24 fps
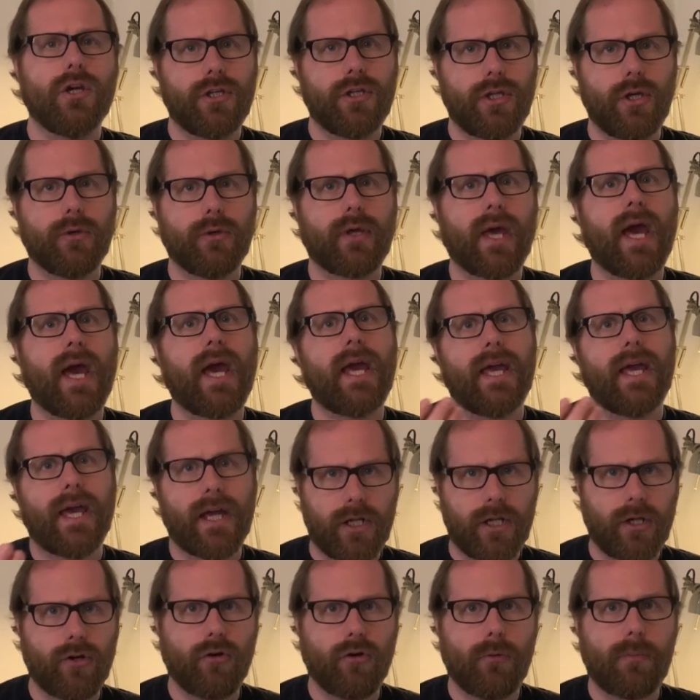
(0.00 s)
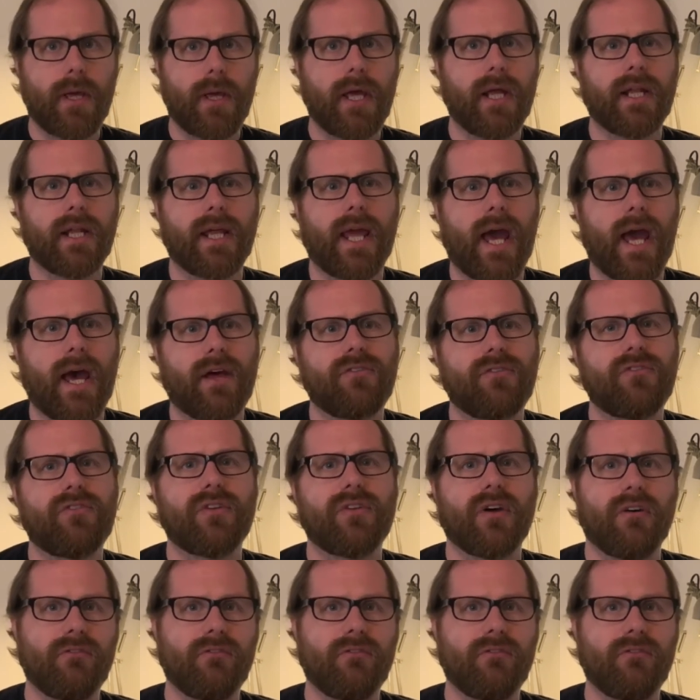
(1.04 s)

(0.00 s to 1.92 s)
UK and European guests.